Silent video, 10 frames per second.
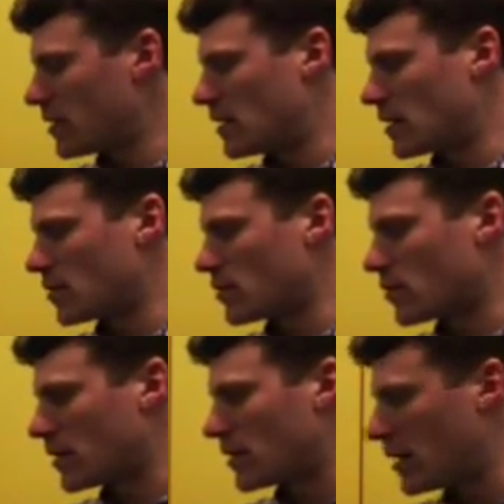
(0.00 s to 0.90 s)
That goes
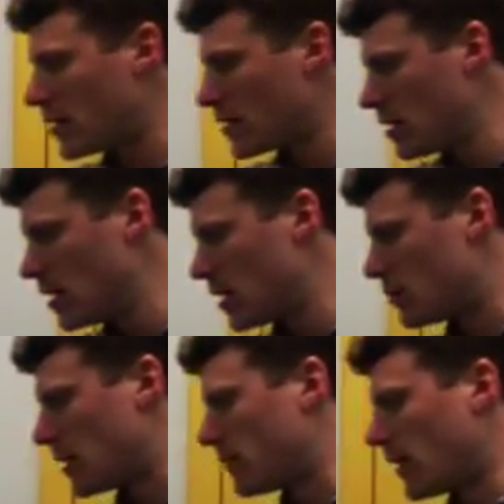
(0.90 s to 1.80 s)
right there.
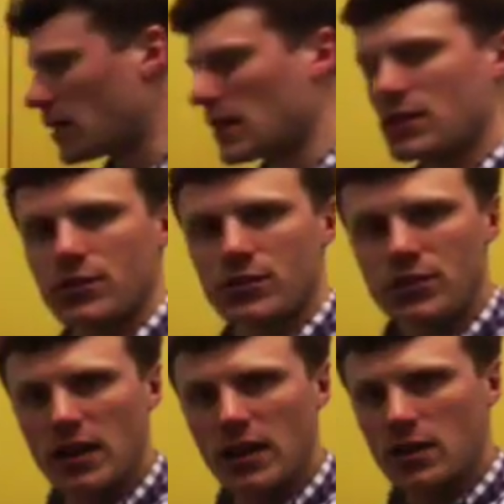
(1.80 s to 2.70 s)
My final answer is
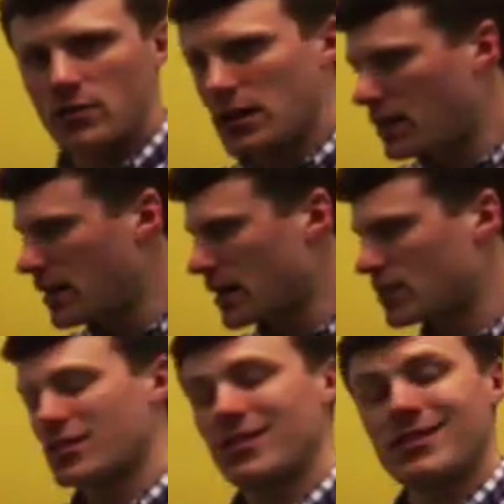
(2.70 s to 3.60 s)
secant of e to the x,